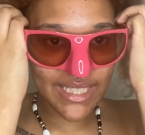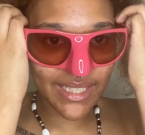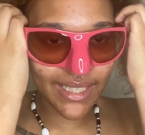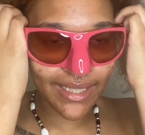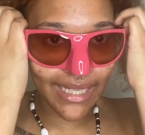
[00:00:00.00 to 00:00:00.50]
said
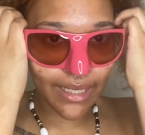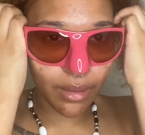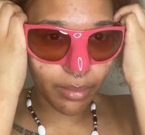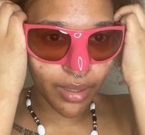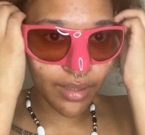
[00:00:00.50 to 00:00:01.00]
they look like a
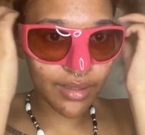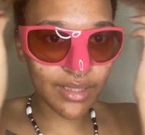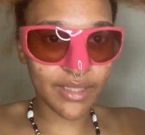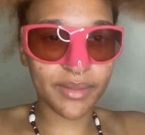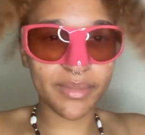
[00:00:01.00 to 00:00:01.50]
bird or
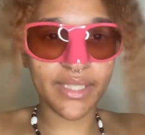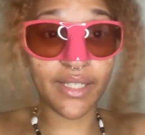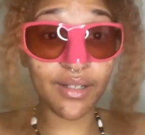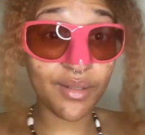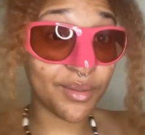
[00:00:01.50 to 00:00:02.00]
something, but
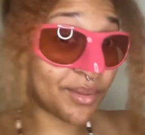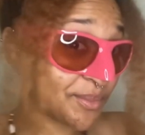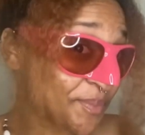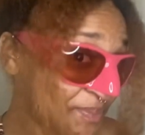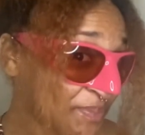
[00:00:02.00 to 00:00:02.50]
yo,
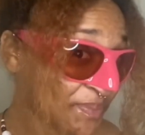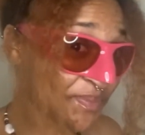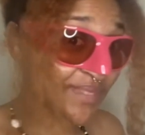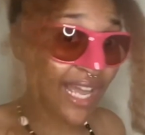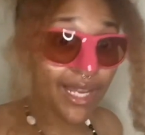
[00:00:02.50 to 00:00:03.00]

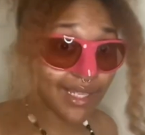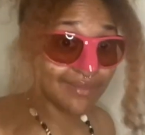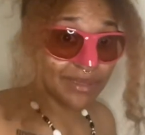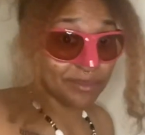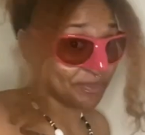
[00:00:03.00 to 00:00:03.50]
I love them.